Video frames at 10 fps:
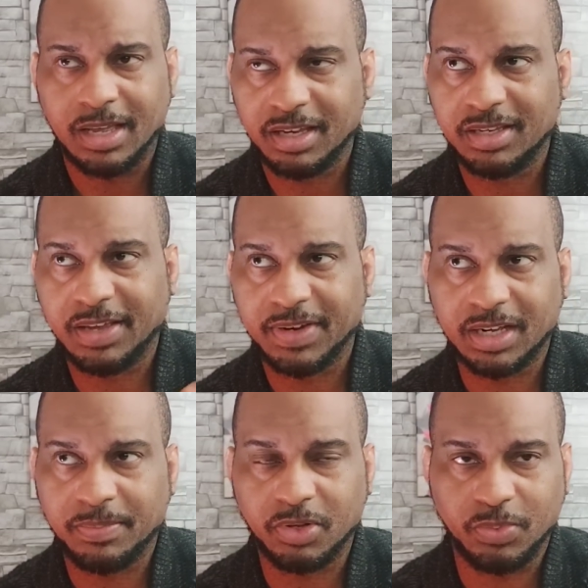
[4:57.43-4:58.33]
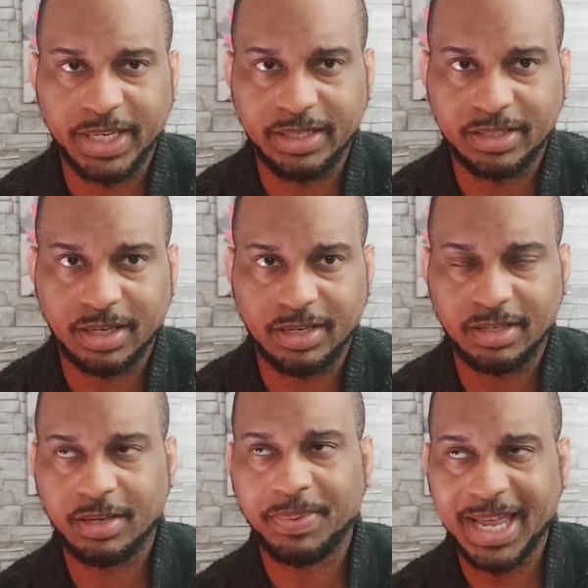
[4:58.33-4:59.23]
You give it a couple of weeks. Uh,
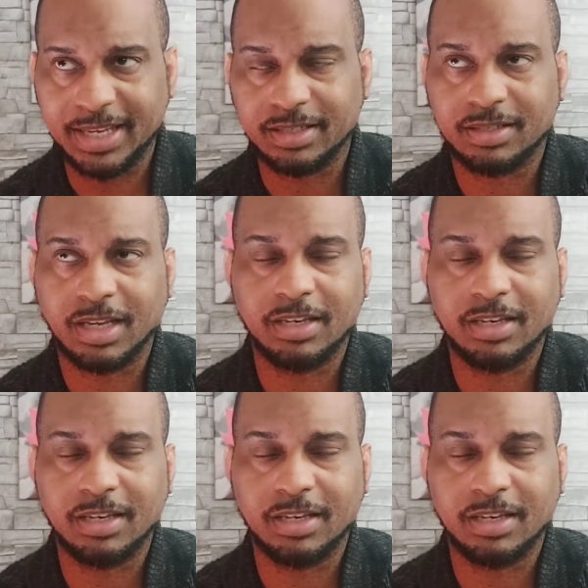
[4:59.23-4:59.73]
it depends.